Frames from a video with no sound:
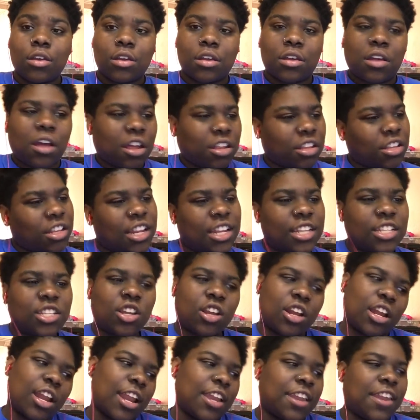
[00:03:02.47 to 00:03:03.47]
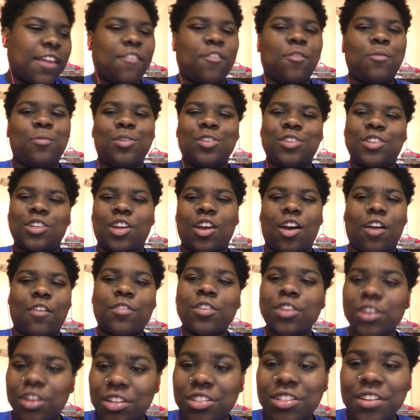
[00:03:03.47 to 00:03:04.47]
Oh, you need to turn that devil music off, you
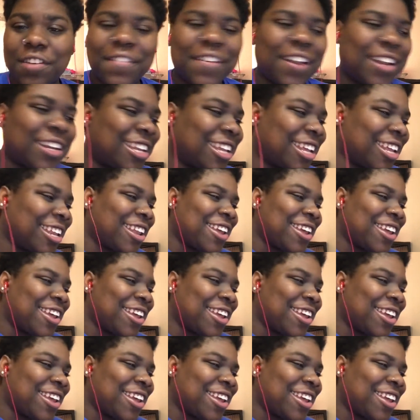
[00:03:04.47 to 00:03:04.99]
know, stuff like that.